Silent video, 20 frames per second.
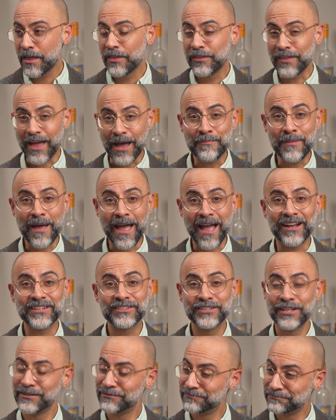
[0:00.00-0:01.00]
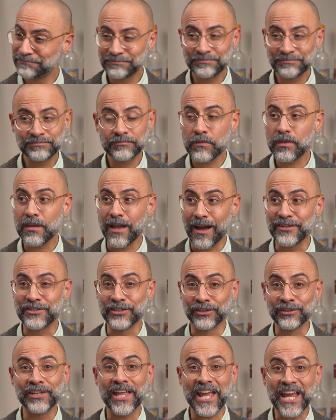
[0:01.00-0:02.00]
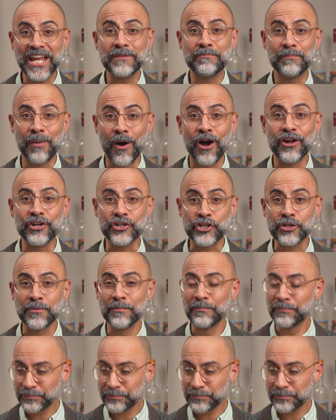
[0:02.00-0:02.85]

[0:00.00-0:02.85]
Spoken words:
That packs a delayed punch.